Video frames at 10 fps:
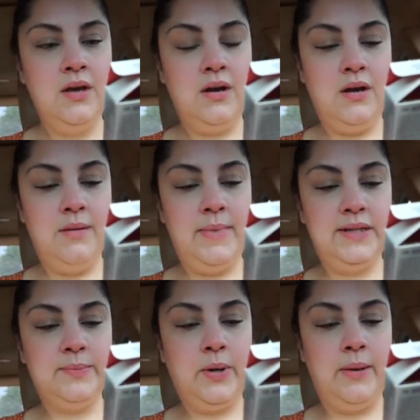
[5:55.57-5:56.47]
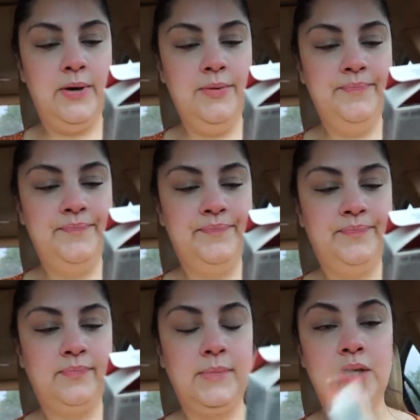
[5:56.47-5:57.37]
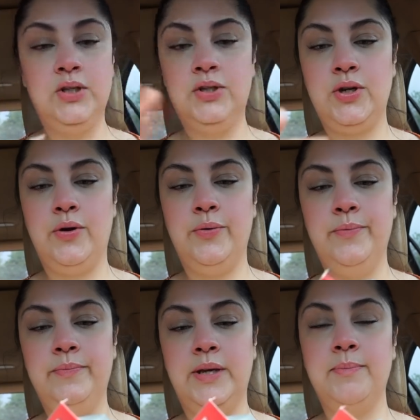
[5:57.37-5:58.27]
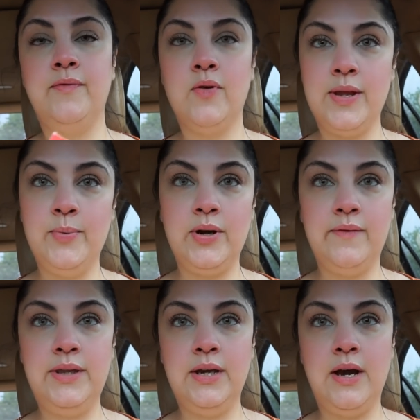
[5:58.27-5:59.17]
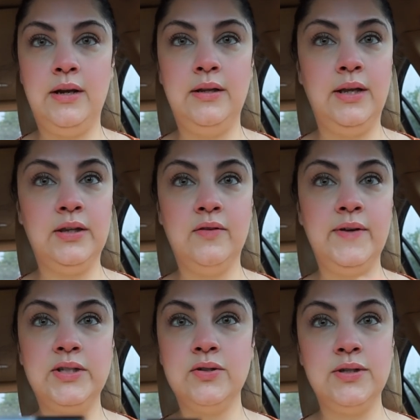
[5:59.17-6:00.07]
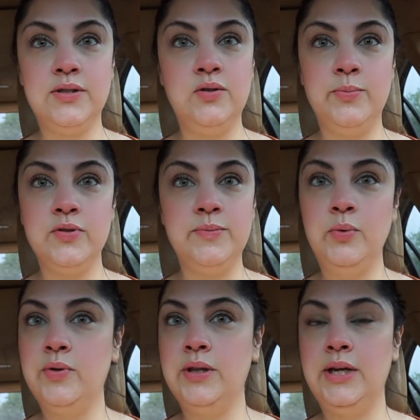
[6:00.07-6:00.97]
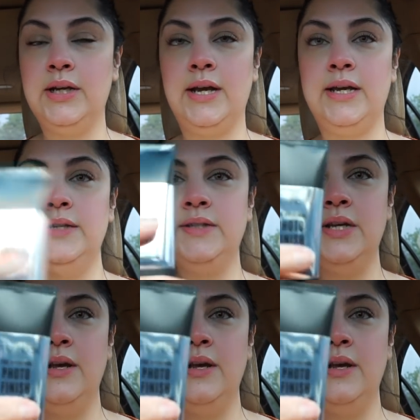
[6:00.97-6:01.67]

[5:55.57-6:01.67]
um, as primer so like before they put everything on and like their face looks like super smooth and like nice